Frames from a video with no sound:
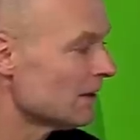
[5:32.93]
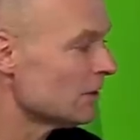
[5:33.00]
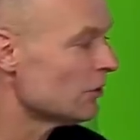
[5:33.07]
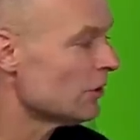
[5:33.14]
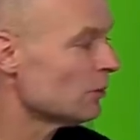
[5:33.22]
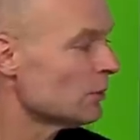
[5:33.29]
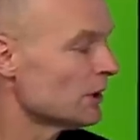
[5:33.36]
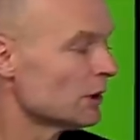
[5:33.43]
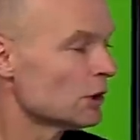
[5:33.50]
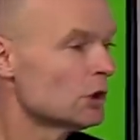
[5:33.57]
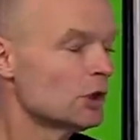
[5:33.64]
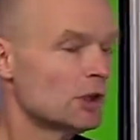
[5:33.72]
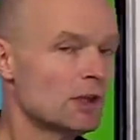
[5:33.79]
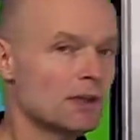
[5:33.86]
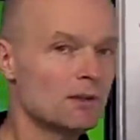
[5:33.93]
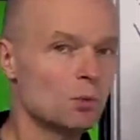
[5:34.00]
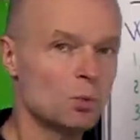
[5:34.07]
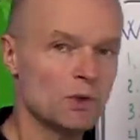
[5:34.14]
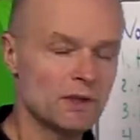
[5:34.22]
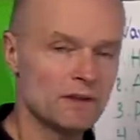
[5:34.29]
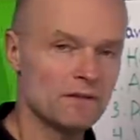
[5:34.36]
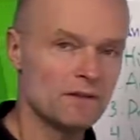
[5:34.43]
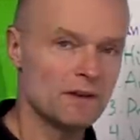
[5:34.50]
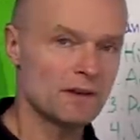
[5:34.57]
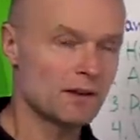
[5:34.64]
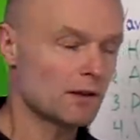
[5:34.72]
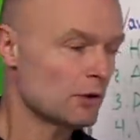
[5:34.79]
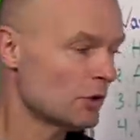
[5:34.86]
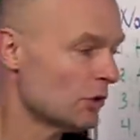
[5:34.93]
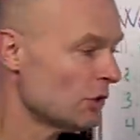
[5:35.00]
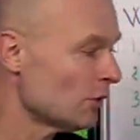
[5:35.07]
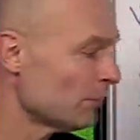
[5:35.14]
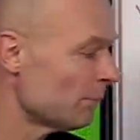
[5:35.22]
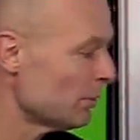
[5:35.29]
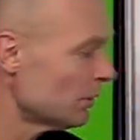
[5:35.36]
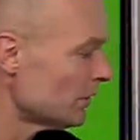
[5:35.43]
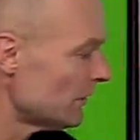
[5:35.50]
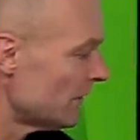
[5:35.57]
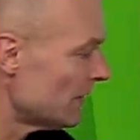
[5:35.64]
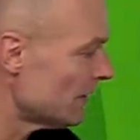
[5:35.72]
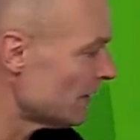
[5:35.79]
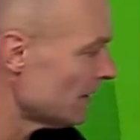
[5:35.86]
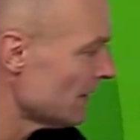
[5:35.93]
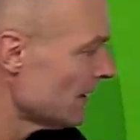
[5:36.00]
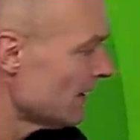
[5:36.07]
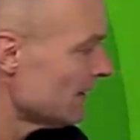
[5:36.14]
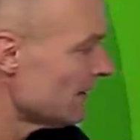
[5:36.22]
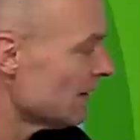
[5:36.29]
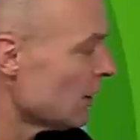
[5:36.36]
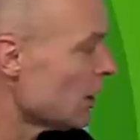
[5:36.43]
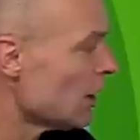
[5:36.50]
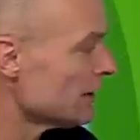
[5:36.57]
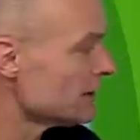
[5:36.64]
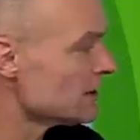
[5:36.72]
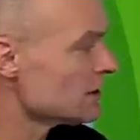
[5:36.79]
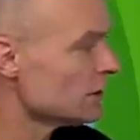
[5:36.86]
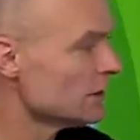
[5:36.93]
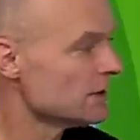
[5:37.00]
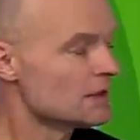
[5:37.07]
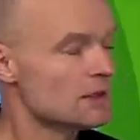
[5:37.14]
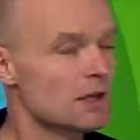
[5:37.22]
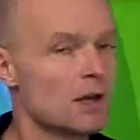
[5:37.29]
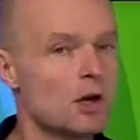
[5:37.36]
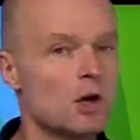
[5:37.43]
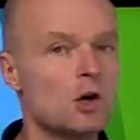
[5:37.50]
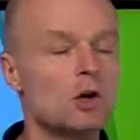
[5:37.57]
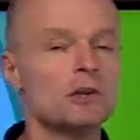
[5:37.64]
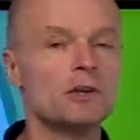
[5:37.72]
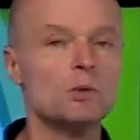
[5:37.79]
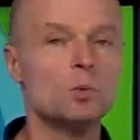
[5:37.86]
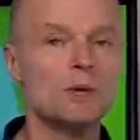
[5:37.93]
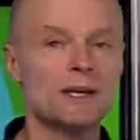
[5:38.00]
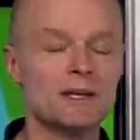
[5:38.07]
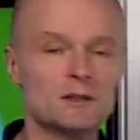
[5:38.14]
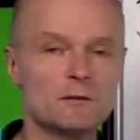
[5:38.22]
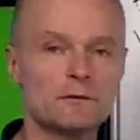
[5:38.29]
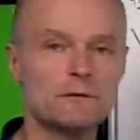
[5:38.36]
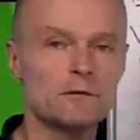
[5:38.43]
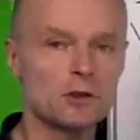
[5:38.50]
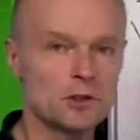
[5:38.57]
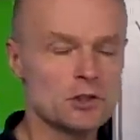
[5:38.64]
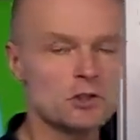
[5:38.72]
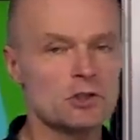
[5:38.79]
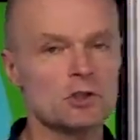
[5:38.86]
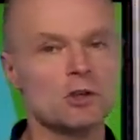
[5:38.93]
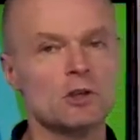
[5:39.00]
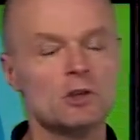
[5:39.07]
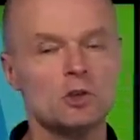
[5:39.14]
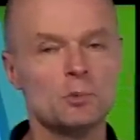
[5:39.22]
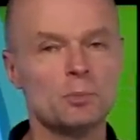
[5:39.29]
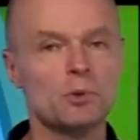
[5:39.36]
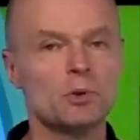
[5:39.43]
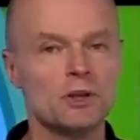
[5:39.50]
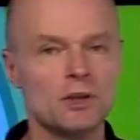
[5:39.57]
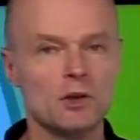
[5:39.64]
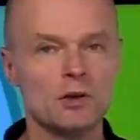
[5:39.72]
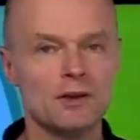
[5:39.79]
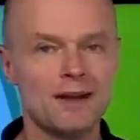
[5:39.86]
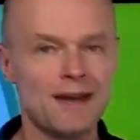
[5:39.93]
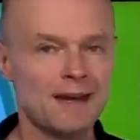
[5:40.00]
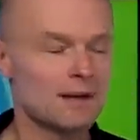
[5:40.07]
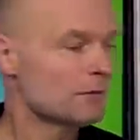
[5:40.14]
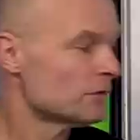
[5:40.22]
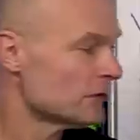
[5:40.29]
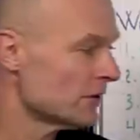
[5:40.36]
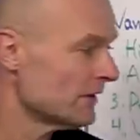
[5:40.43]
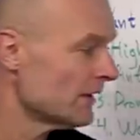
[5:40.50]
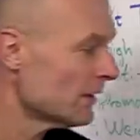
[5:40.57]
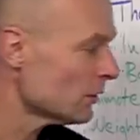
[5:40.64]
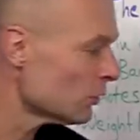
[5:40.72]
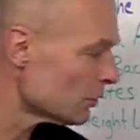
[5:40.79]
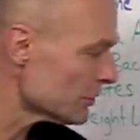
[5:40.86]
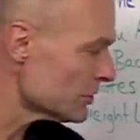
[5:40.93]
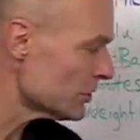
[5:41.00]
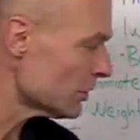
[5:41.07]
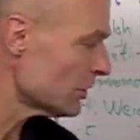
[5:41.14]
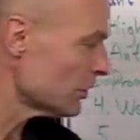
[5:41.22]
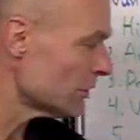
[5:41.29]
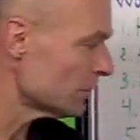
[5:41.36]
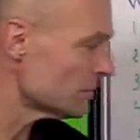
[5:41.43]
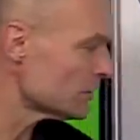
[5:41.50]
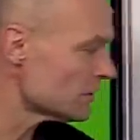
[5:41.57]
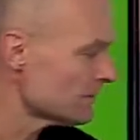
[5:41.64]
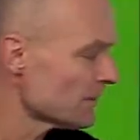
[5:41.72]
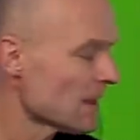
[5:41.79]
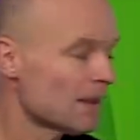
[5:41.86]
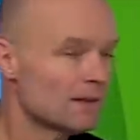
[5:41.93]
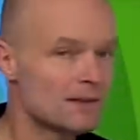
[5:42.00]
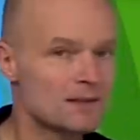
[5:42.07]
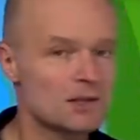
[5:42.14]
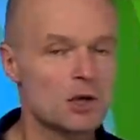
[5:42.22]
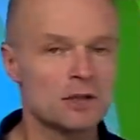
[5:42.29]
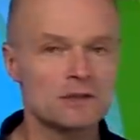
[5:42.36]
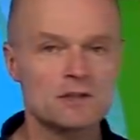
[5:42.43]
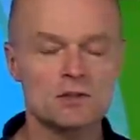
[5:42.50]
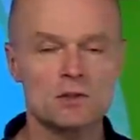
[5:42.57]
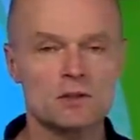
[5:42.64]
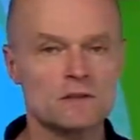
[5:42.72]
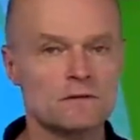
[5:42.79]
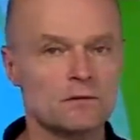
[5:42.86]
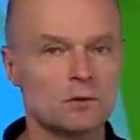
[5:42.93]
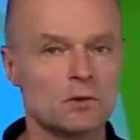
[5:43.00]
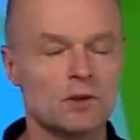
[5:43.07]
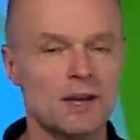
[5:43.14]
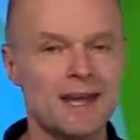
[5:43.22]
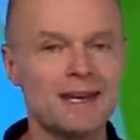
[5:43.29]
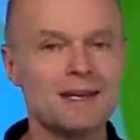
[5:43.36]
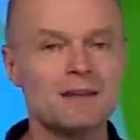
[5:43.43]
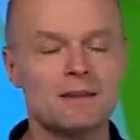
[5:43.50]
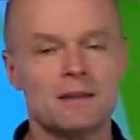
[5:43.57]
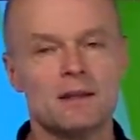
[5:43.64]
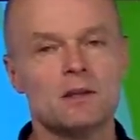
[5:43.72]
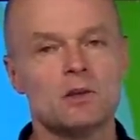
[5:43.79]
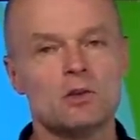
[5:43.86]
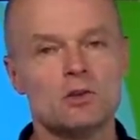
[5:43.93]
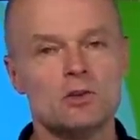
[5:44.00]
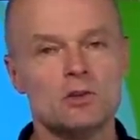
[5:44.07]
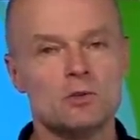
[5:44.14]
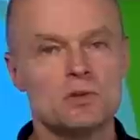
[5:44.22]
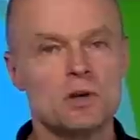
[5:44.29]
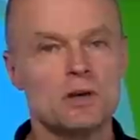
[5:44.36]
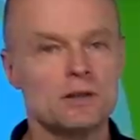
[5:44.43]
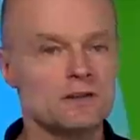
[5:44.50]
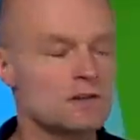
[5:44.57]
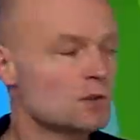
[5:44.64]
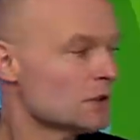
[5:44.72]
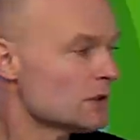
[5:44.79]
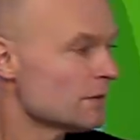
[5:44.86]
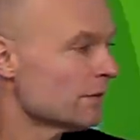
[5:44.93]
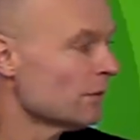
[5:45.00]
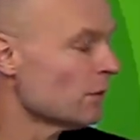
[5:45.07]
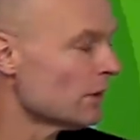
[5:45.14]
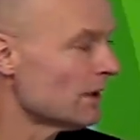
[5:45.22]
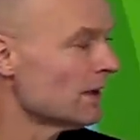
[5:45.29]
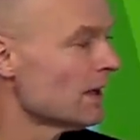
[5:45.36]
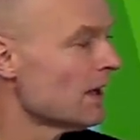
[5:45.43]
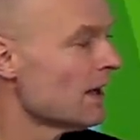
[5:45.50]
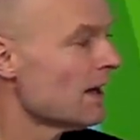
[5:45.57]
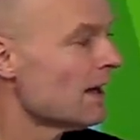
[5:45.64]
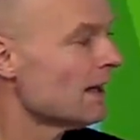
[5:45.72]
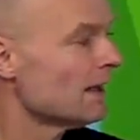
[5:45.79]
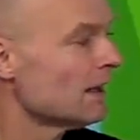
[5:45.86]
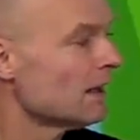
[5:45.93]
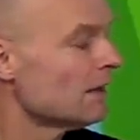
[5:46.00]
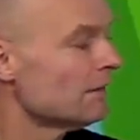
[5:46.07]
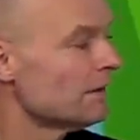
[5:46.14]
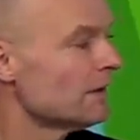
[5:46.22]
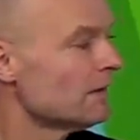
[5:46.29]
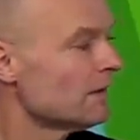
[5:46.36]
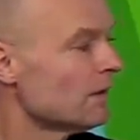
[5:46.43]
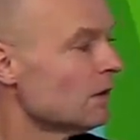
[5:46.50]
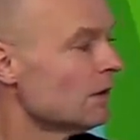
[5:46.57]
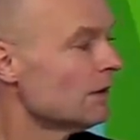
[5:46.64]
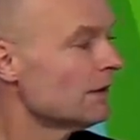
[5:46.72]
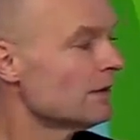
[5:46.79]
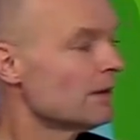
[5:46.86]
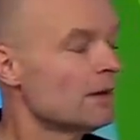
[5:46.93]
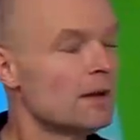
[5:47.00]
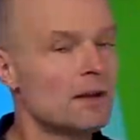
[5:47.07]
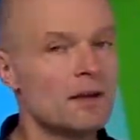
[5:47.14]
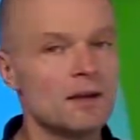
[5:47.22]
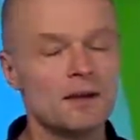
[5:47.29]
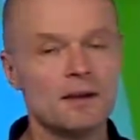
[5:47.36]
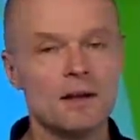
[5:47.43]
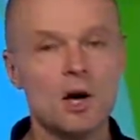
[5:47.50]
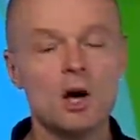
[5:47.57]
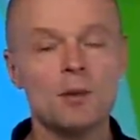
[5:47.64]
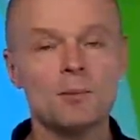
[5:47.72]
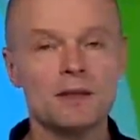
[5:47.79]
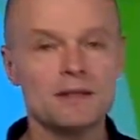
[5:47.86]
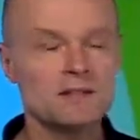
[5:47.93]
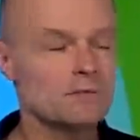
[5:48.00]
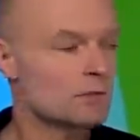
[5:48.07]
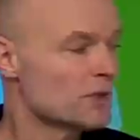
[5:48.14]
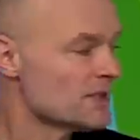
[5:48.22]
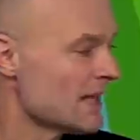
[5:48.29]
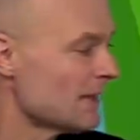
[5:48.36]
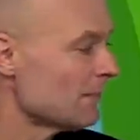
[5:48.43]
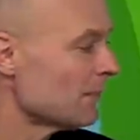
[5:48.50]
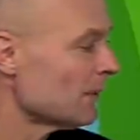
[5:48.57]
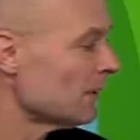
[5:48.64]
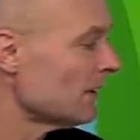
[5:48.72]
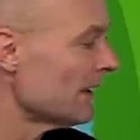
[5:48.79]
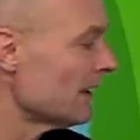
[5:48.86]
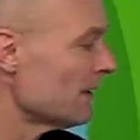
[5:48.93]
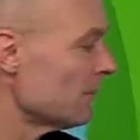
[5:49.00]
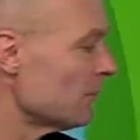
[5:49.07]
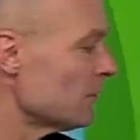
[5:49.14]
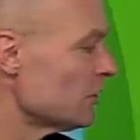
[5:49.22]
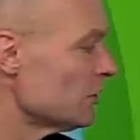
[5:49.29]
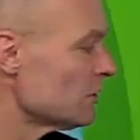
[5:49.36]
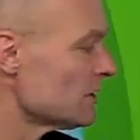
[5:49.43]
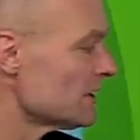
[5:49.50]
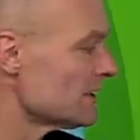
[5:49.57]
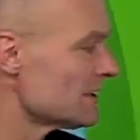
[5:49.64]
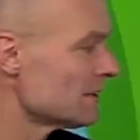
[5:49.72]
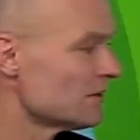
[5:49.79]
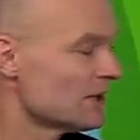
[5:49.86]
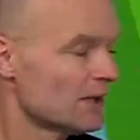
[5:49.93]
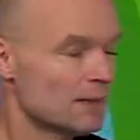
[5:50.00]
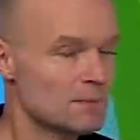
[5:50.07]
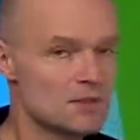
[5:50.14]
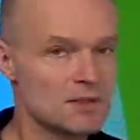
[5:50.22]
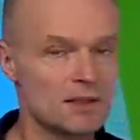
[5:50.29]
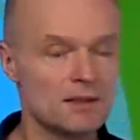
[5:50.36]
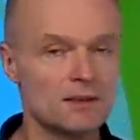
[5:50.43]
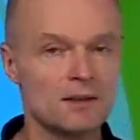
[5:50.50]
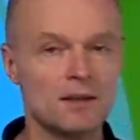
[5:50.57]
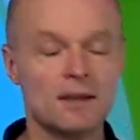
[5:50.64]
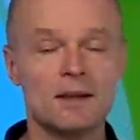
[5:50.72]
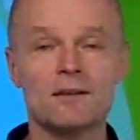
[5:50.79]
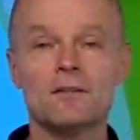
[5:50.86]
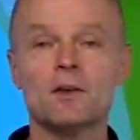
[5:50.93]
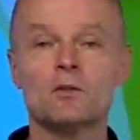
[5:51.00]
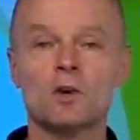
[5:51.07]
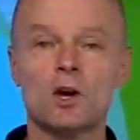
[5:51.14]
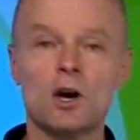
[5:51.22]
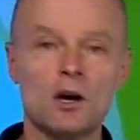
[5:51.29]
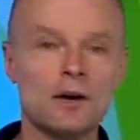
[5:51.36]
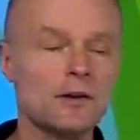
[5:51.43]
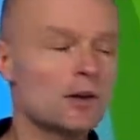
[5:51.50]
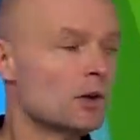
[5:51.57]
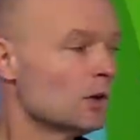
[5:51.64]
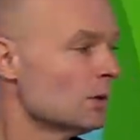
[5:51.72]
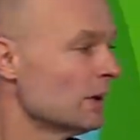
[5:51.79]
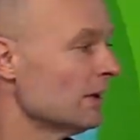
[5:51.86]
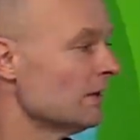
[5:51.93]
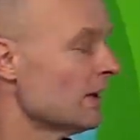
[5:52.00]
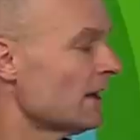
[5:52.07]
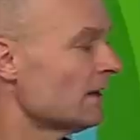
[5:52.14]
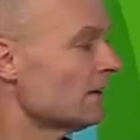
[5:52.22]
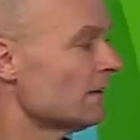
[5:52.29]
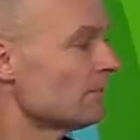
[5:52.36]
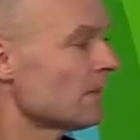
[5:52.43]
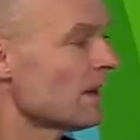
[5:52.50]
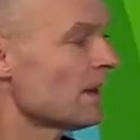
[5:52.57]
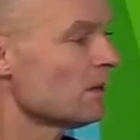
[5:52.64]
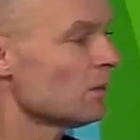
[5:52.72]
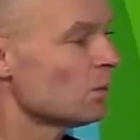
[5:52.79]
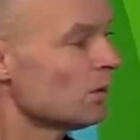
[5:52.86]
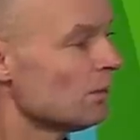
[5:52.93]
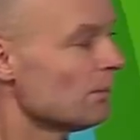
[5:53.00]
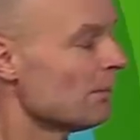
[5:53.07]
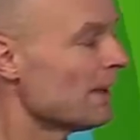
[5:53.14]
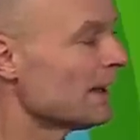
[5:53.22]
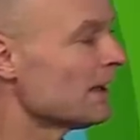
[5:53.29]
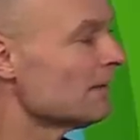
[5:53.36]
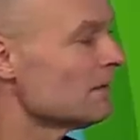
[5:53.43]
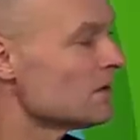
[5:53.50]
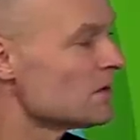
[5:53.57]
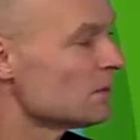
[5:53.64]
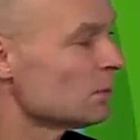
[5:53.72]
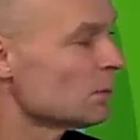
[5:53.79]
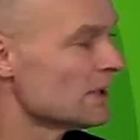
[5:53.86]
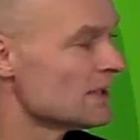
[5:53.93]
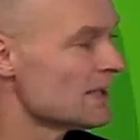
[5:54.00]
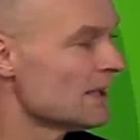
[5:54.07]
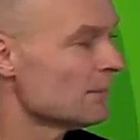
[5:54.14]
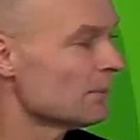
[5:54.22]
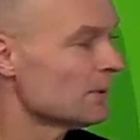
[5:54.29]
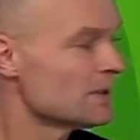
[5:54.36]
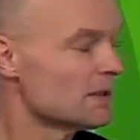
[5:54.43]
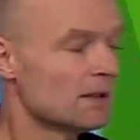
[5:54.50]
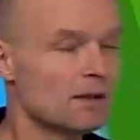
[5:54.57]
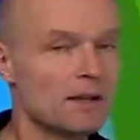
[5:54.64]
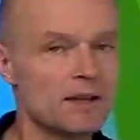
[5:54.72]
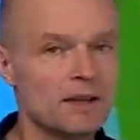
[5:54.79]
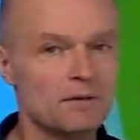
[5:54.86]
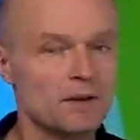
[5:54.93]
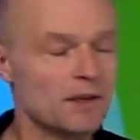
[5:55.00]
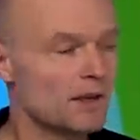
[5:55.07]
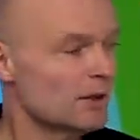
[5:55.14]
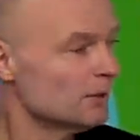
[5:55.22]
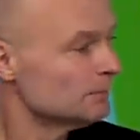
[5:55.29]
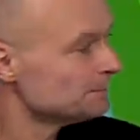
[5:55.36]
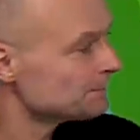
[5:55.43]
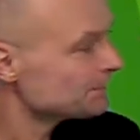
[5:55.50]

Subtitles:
You don't want to cook it with the vinegar. You don't put the hot sauce on the wings first. You put it on after. And then, of course, you can use this hot sauce for anything you could use hot sauce for. I love it on omelets, for example. I use it sometimes in avocado, and we'll might give you some more examples in a later video.